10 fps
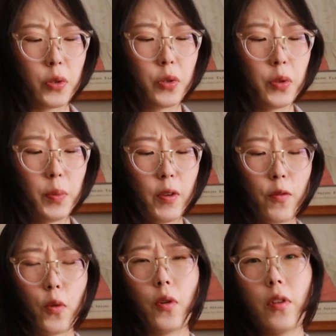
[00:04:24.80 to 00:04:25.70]
YouTube
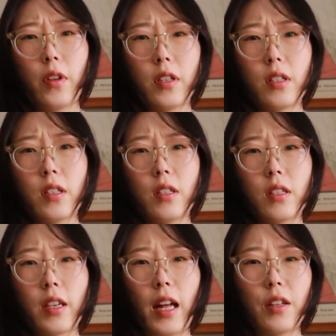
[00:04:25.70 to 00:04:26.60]
for this
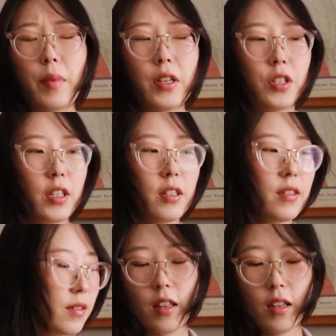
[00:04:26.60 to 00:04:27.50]
scallop edging.
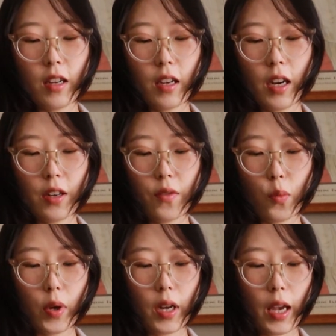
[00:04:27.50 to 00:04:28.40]
And then I kind of
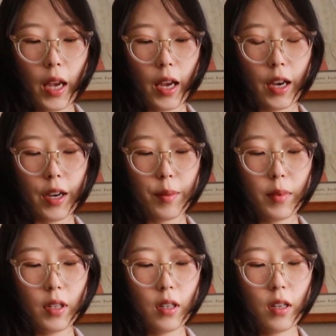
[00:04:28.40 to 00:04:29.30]
went
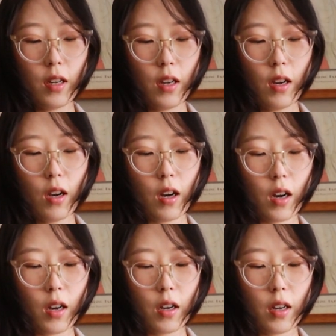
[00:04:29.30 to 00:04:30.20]
ham
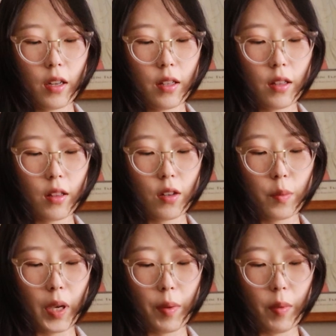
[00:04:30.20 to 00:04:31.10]
on little
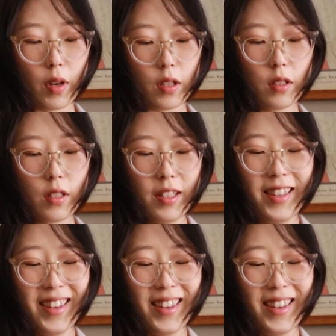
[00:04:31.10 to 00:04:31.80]
baby bonnets.